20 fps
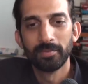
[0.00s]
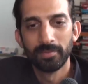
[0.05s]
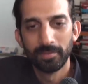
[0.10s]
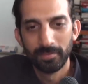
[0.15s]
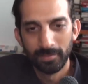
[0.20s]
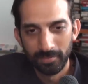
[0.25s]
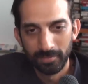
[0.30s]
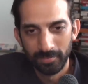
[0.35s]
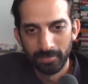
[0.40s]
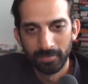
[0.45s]

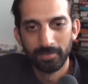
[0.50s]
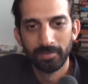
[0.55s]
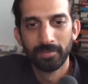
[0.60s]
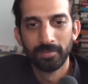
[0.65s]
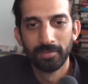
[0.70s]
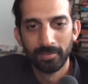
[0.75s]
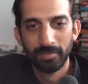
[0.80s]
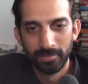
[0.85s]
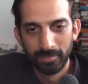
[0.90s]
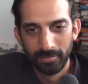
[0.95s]

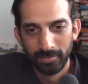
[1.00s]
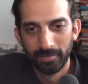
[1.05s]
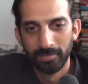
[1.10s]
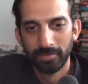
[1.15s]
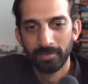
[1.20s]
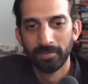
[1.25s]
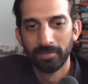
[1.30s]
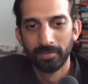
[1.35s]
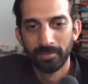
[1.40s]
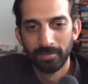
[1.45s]

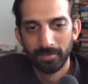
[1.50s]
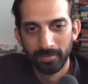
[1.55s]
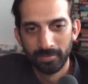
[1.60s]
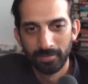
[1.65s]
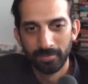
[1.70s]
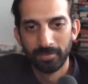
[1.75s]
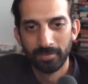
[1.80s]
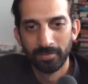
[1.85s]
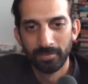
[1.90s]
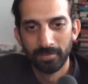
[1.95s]

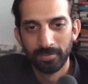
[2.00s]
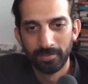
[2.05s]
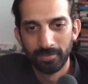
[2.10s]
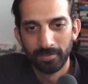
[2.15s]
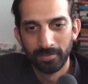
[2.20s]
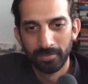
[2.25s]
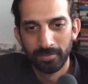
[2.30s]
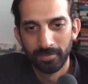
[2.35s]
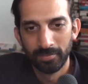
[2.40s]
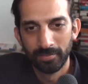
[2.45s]

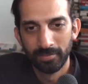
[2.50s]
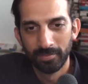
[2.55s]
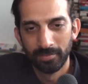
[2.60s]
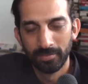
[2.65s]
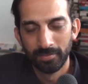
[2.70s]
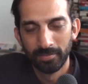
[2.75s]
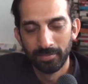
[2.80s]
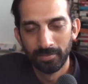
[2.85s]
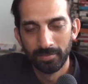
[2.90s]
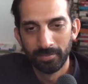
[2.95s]

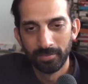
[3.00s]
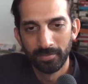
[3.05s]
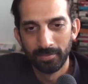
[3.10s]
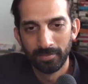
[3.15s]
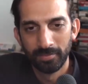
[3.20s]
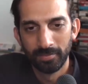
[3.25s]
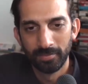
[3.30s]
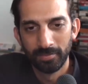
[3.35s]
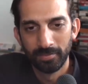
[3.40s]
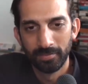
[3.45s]

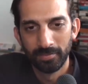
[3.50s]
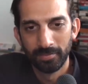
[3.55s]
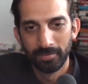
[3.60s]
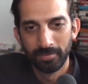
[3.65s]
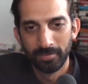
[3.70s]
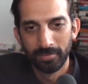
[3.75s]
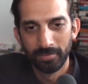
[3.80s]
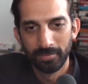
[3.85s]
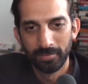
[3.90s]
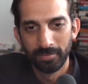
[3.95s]

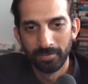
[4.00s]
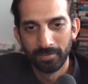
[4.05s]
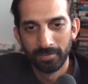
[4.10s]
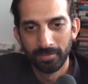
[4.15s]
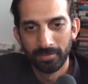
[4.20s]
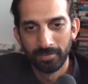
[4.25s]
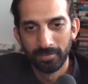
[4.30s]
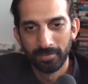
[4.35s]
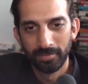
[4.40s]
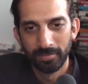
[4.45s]

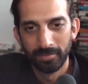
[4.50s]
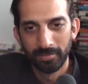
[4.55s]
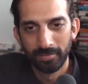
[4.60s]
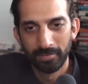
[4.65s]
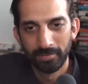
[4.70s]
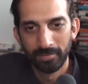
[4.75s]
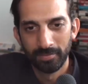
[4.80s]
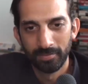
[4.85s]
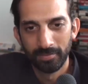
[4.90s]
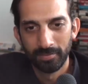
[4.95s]

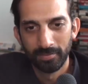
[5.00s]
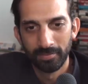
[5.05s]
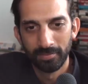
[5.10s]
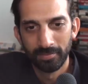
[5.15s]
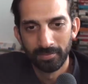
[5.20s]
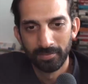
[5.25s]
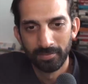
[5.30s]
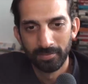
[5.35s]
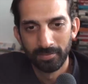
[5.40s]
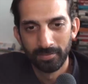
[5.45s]

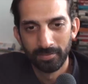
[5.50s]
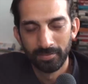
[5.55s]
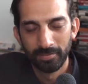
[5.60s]
[no speech]